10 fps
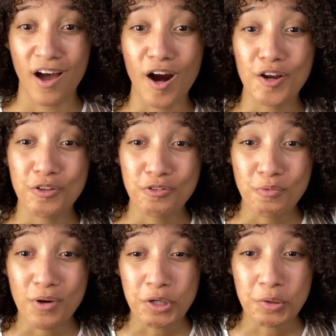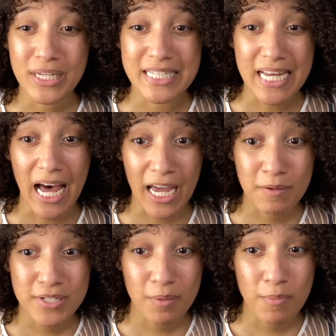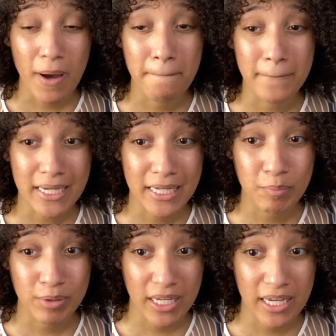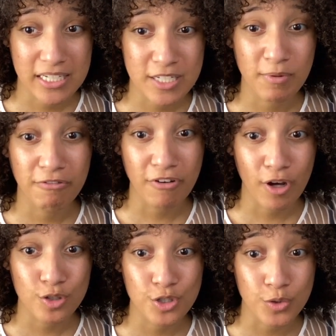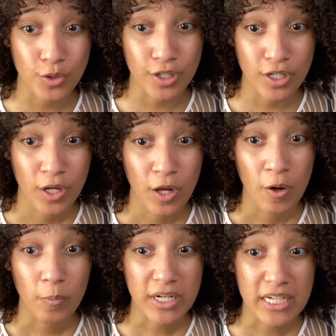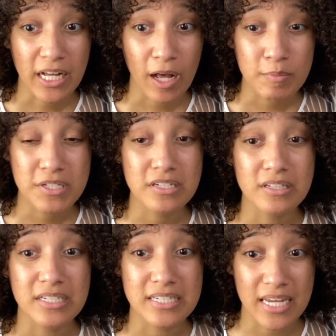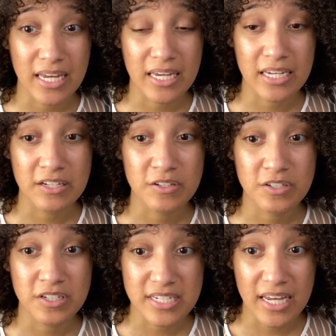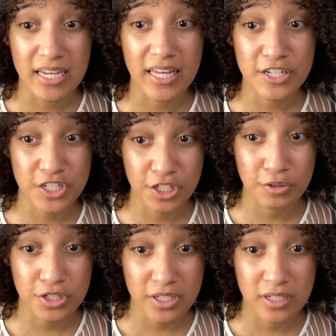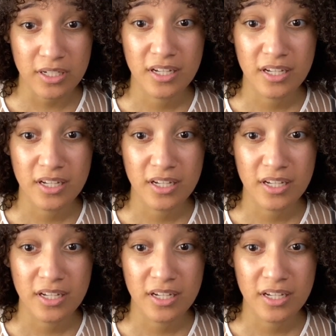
Are you the one who gets hyped up about making plans but falls short when it comes to the day-to-day execution?